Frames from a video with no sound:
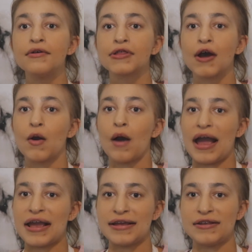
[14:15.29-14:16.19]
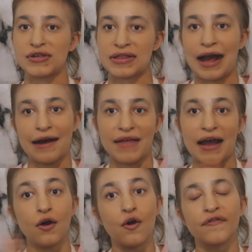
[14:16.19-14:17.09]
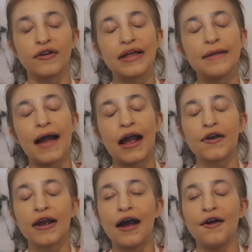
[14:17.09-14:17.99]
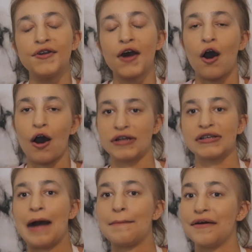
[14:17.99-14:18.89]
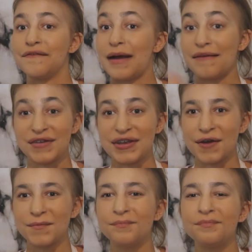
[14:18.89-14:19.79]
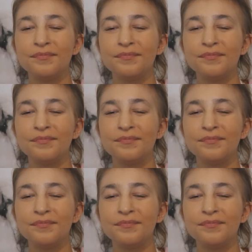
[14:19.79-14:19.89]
so I can just have that overlay background on top of my video.